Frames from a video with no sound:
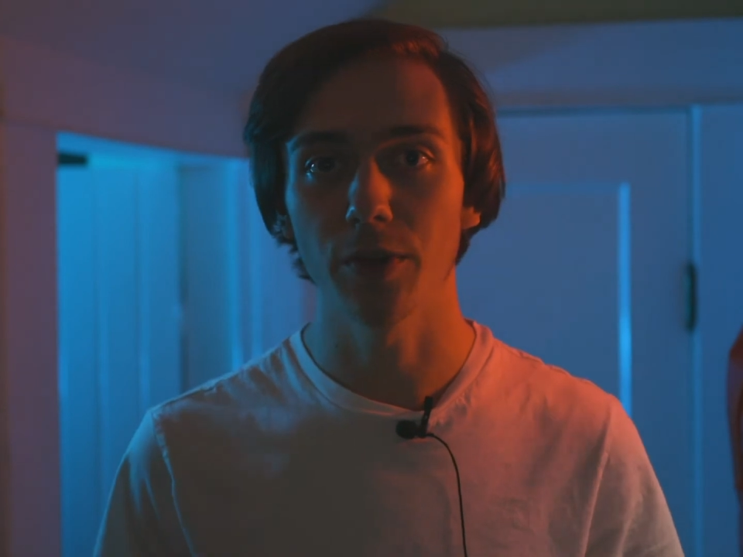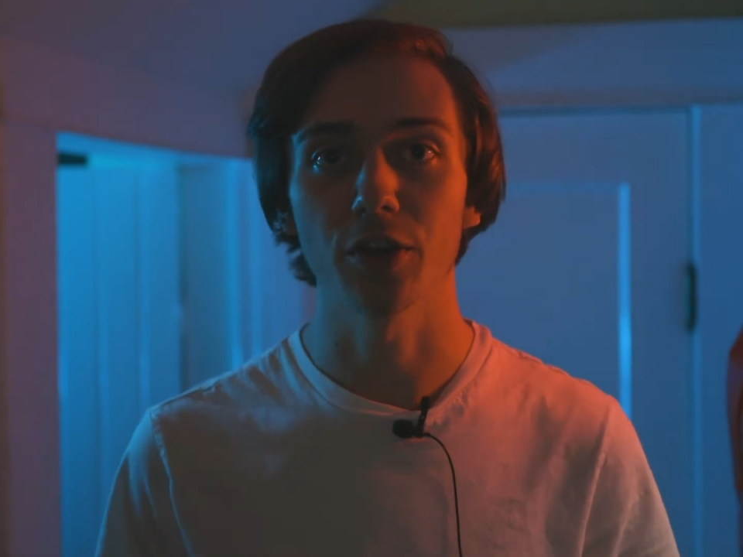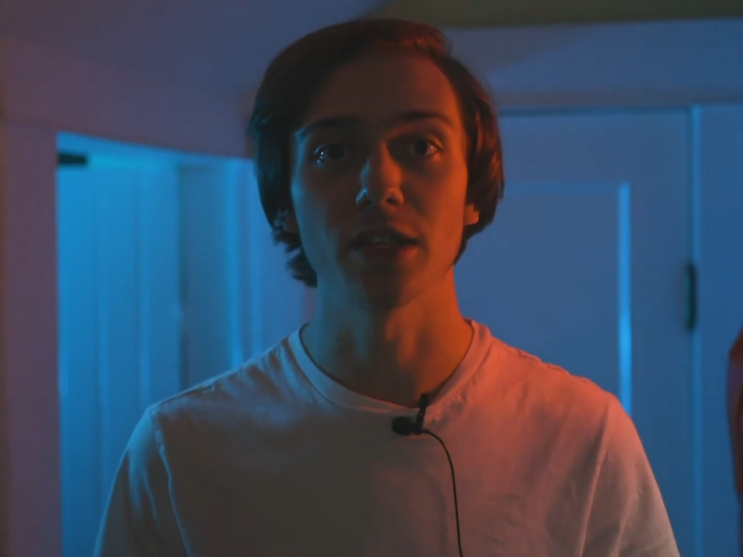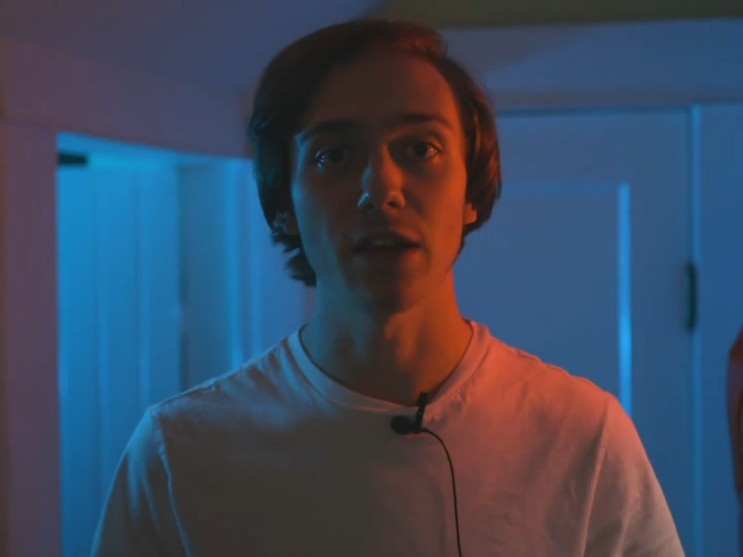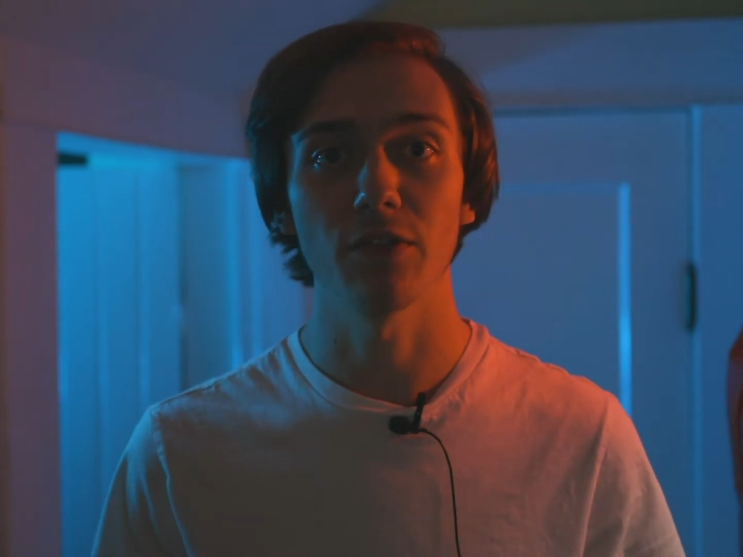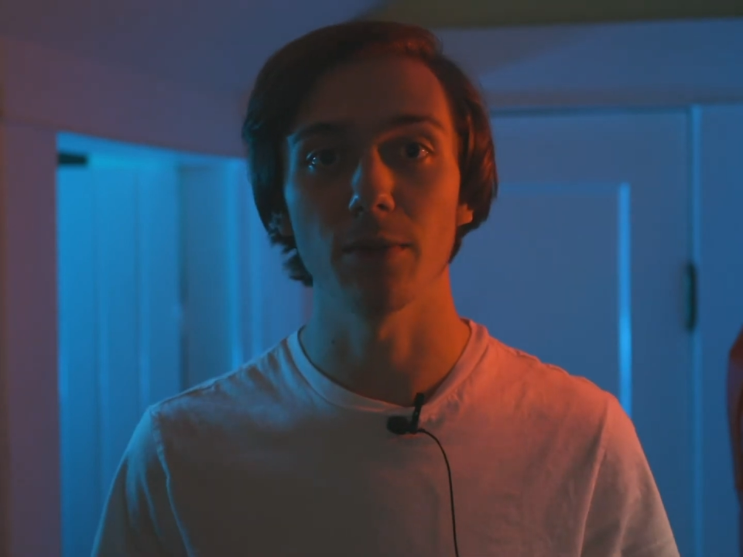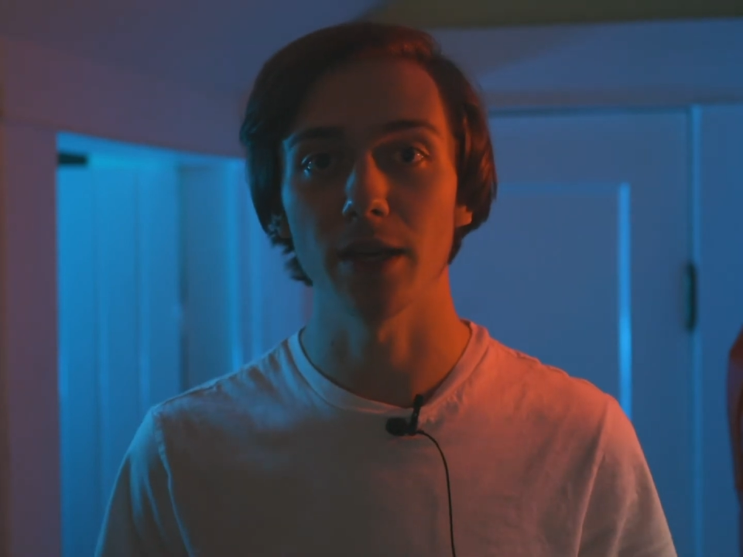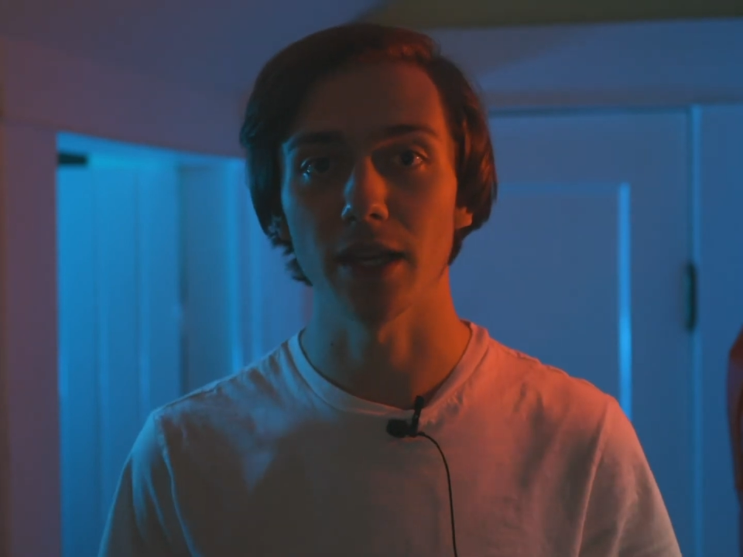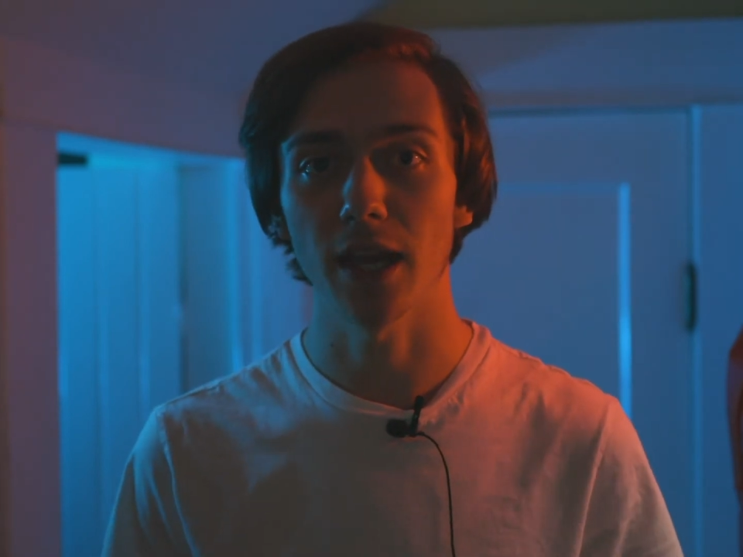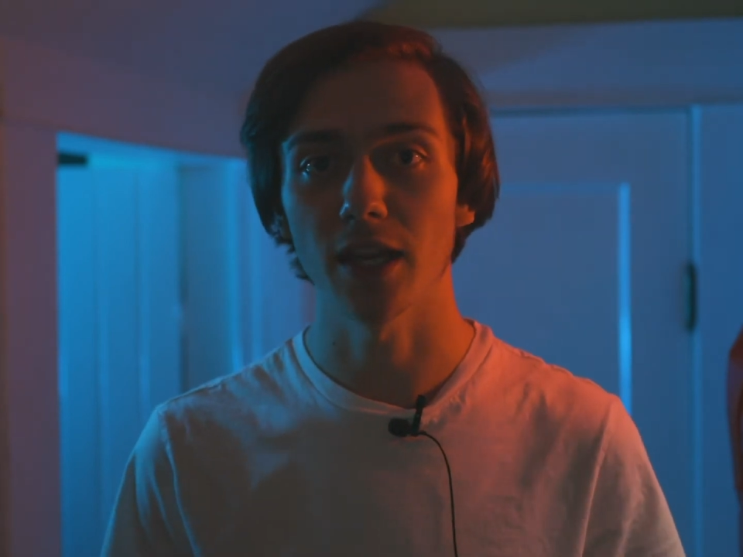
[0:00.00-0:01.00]
There could definitely
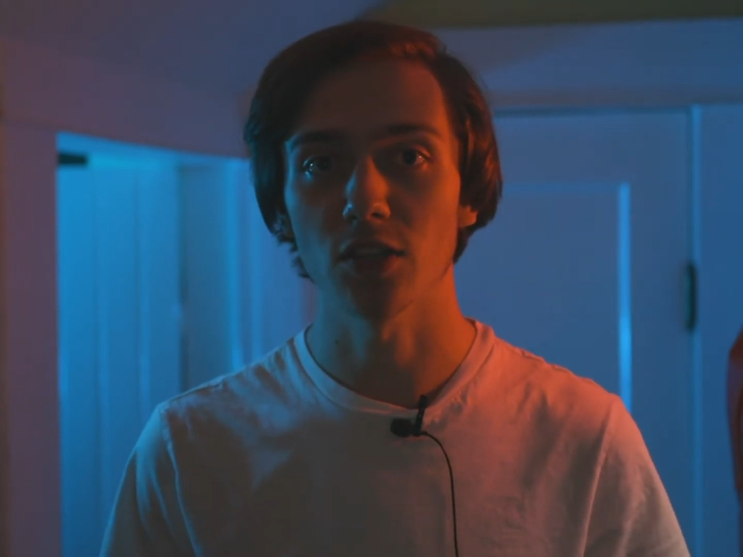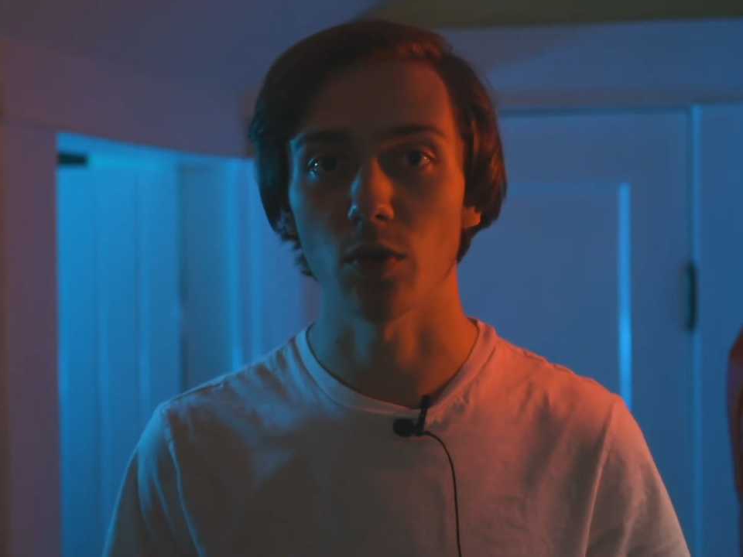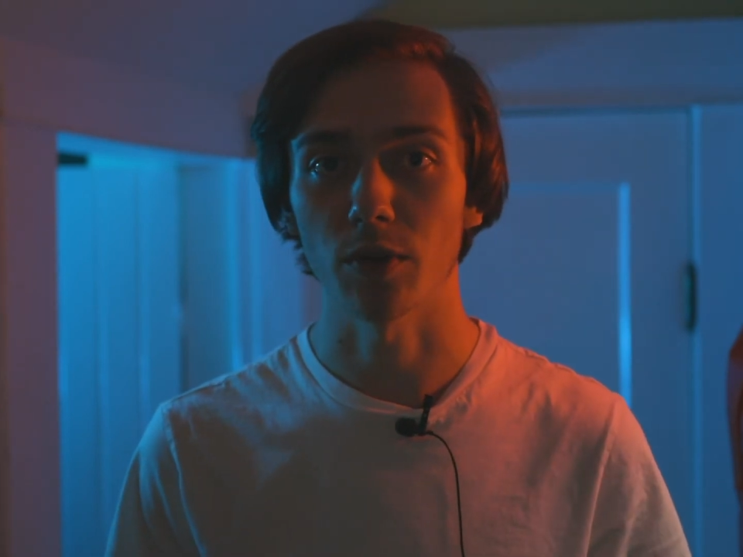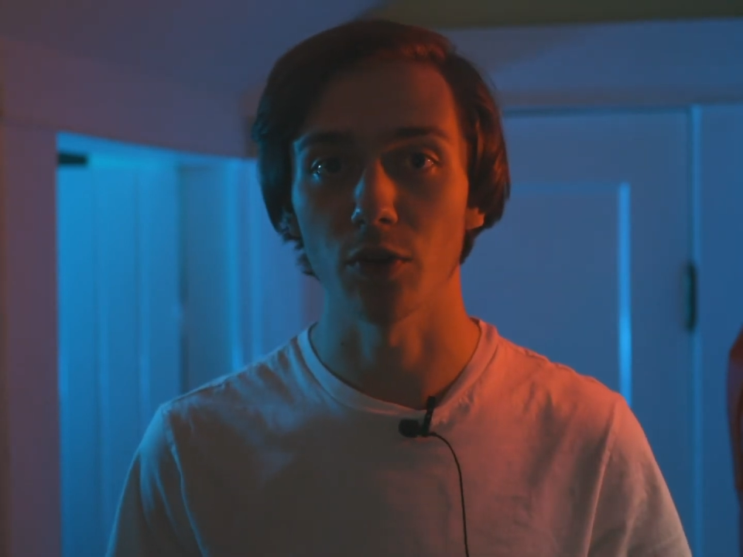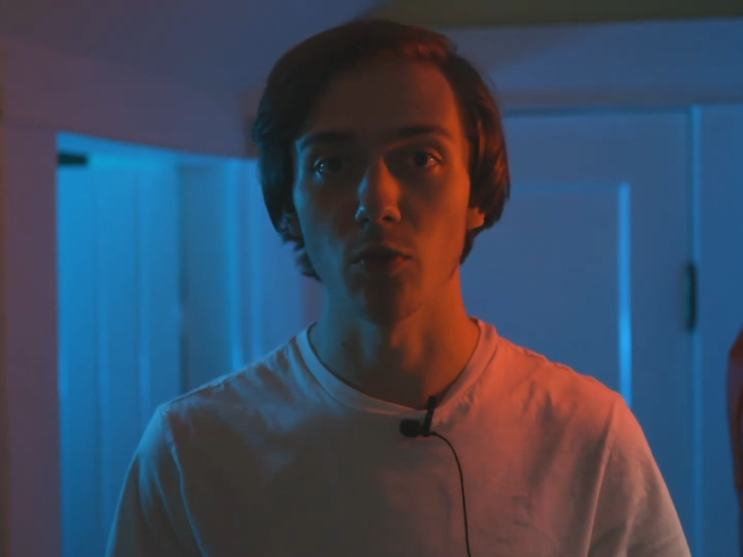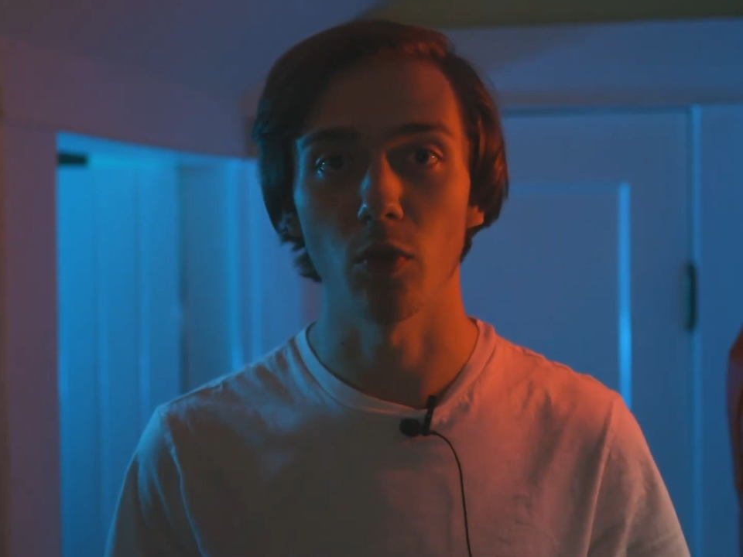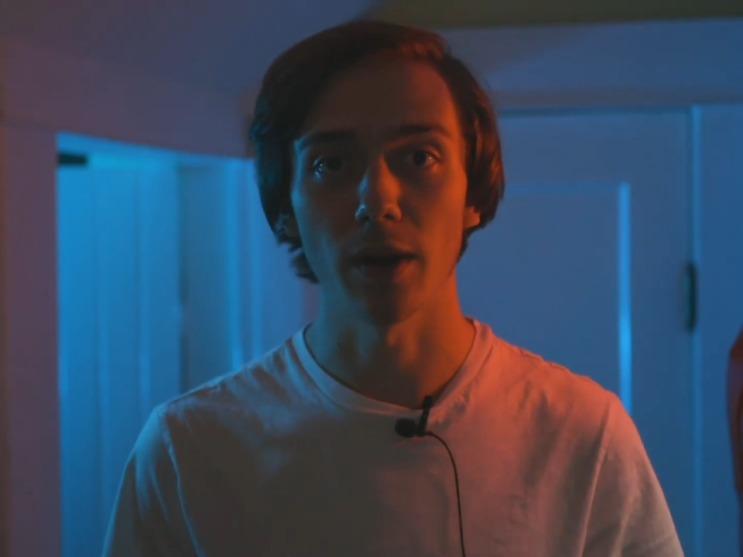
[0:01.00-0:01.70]
be a case where you'd